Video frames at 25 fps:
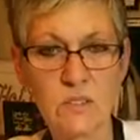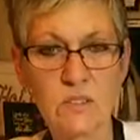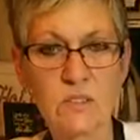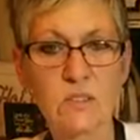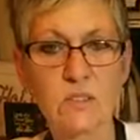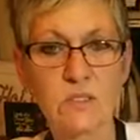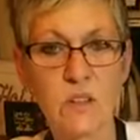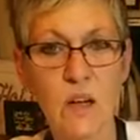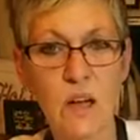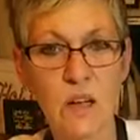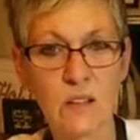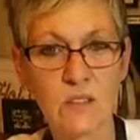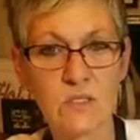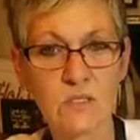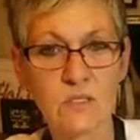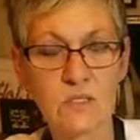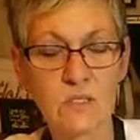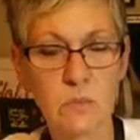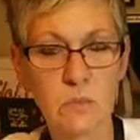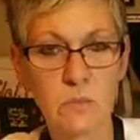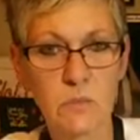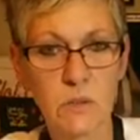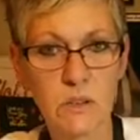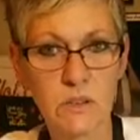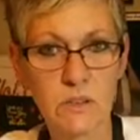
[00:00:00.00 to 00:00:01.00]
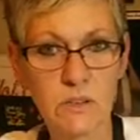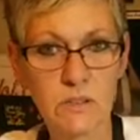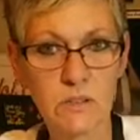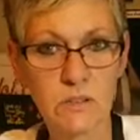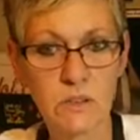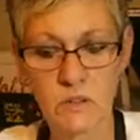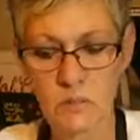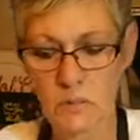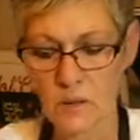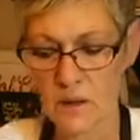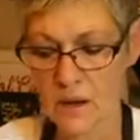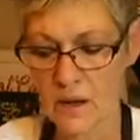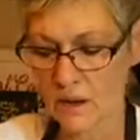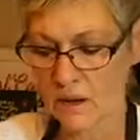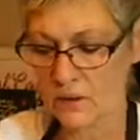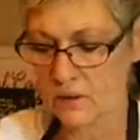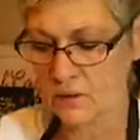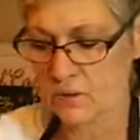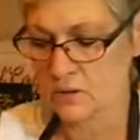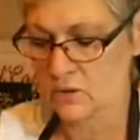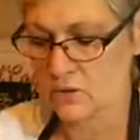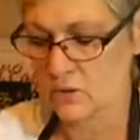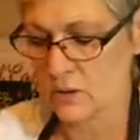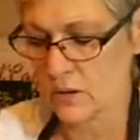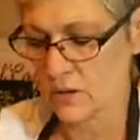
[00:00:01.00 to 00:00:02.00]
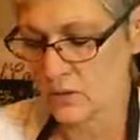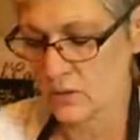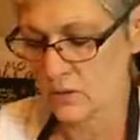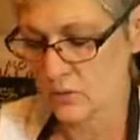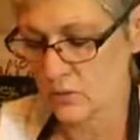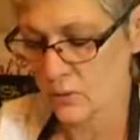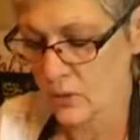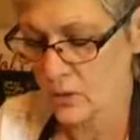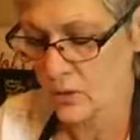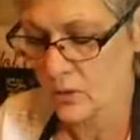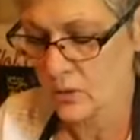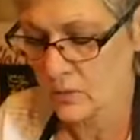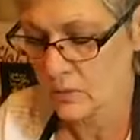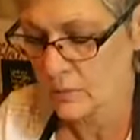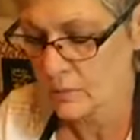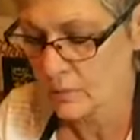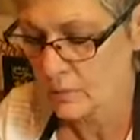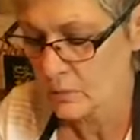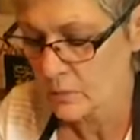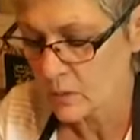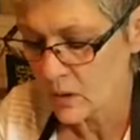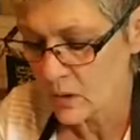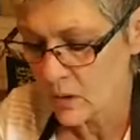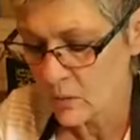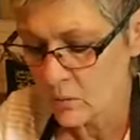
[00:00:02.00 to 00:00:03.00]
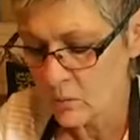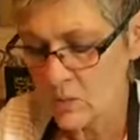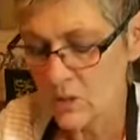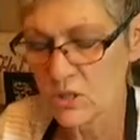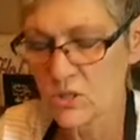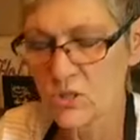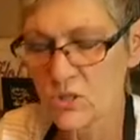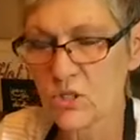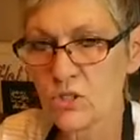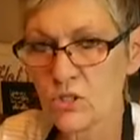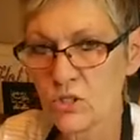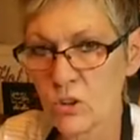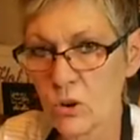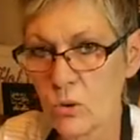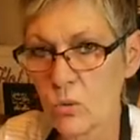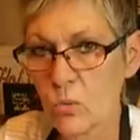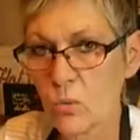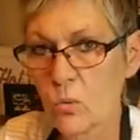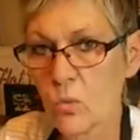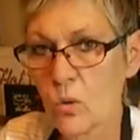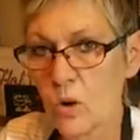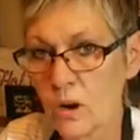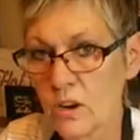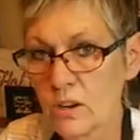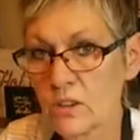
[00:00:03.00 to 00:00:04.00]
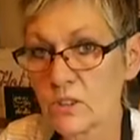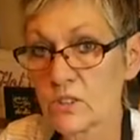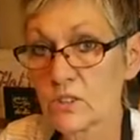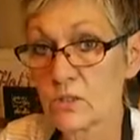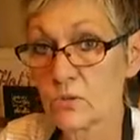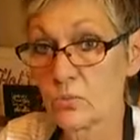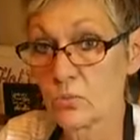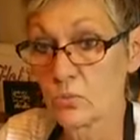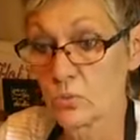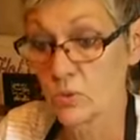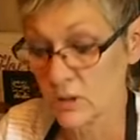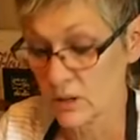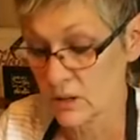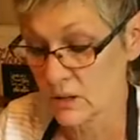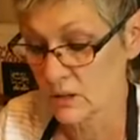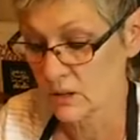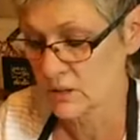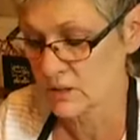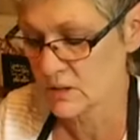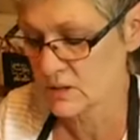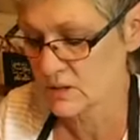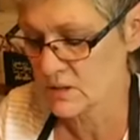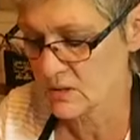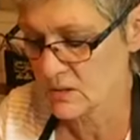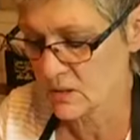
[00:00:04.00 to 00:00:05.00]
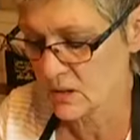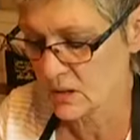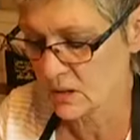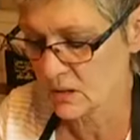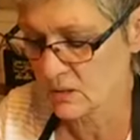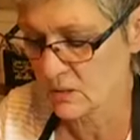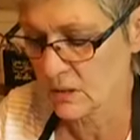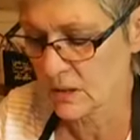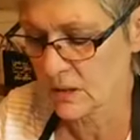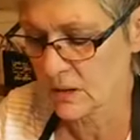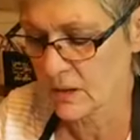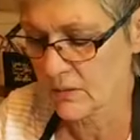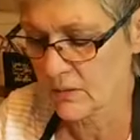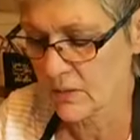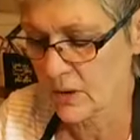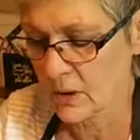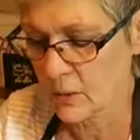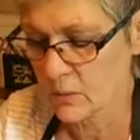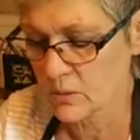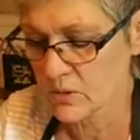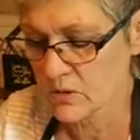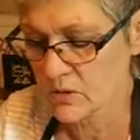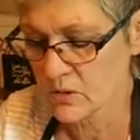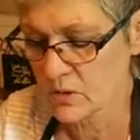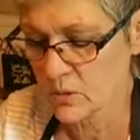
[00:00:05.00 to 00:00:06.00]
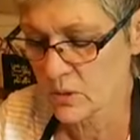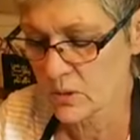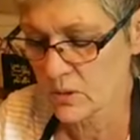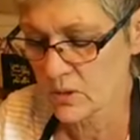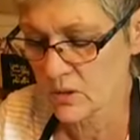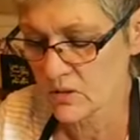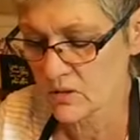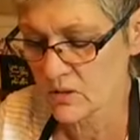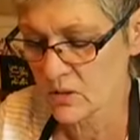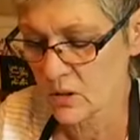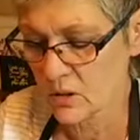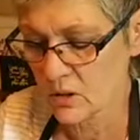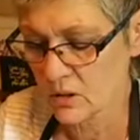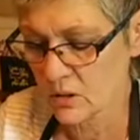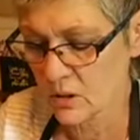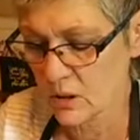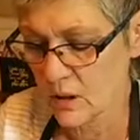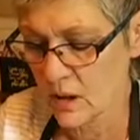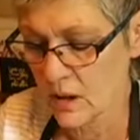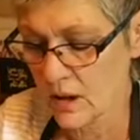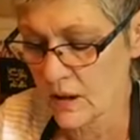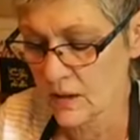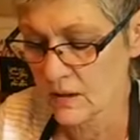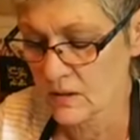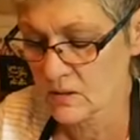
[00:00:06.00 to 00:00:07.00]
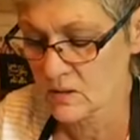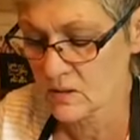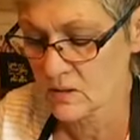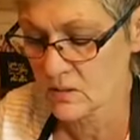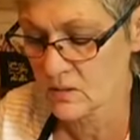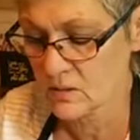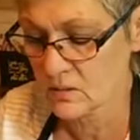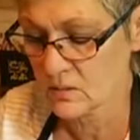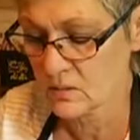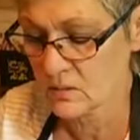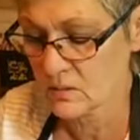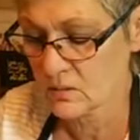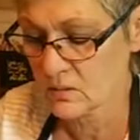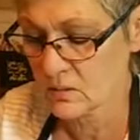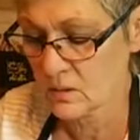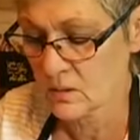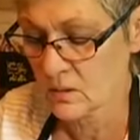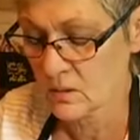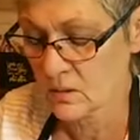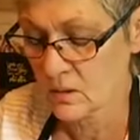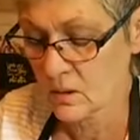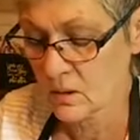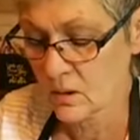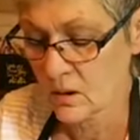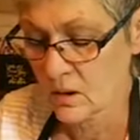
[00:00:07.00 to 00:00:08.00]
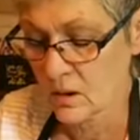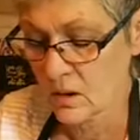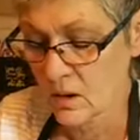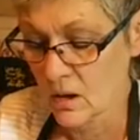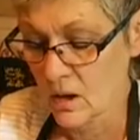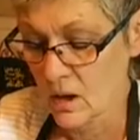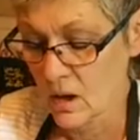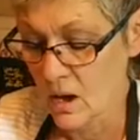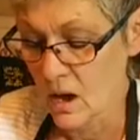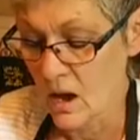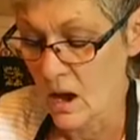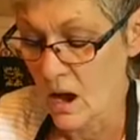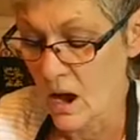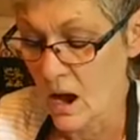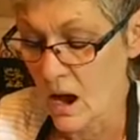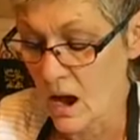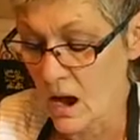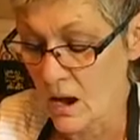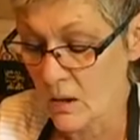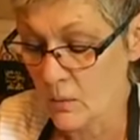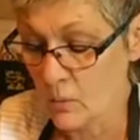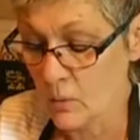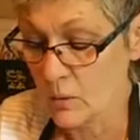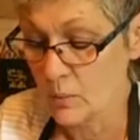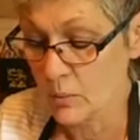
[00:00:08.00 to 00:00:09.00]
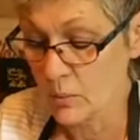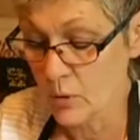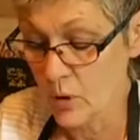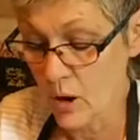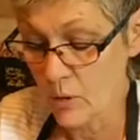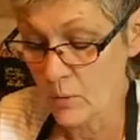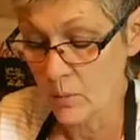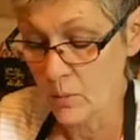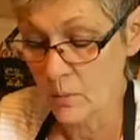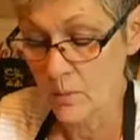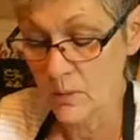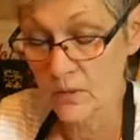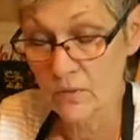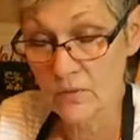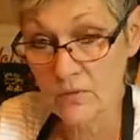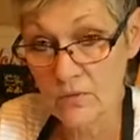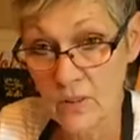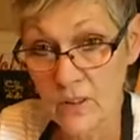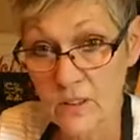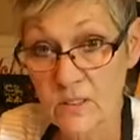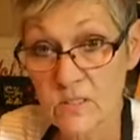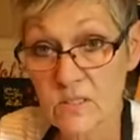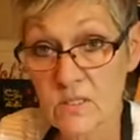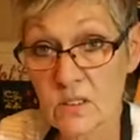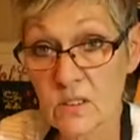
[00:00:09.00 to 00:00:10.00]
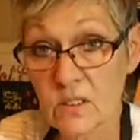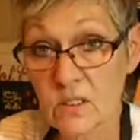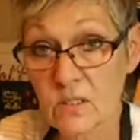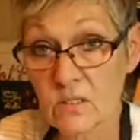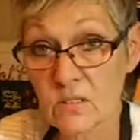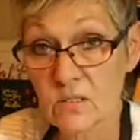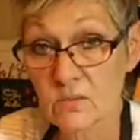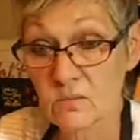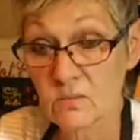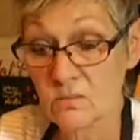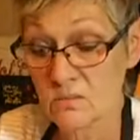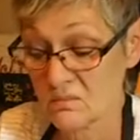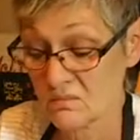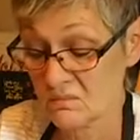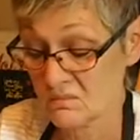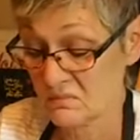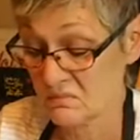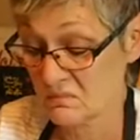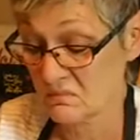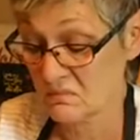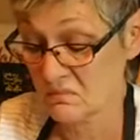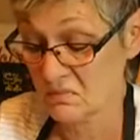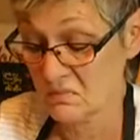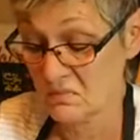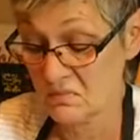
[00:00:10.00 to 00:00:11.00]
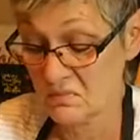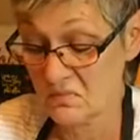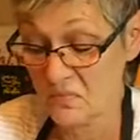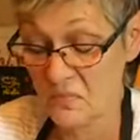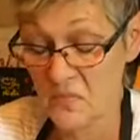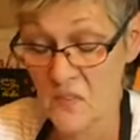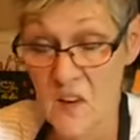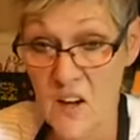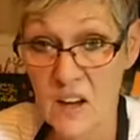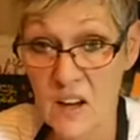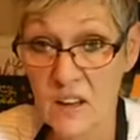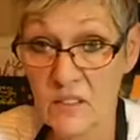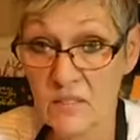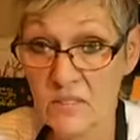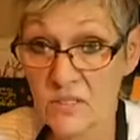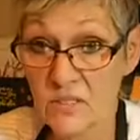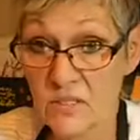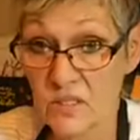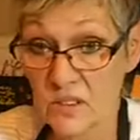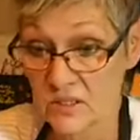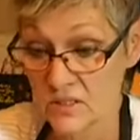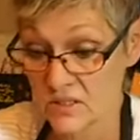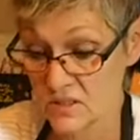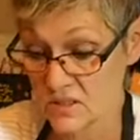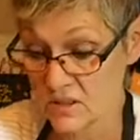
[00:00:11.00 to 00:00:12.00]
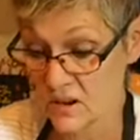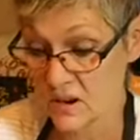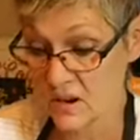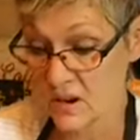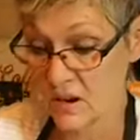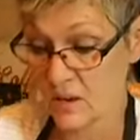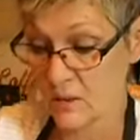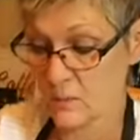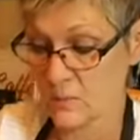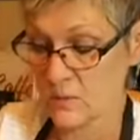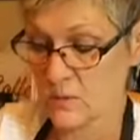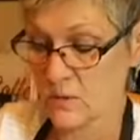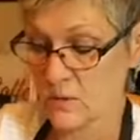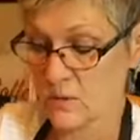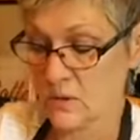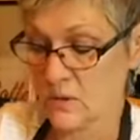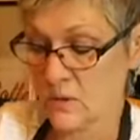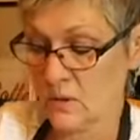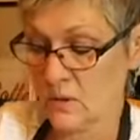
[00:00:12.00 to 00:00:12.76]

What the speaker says: It adds some lint to the back of the transfer because you don't want it to really stick. Like, if I was doing this on glass, I would probably fuzz it 5-6 times.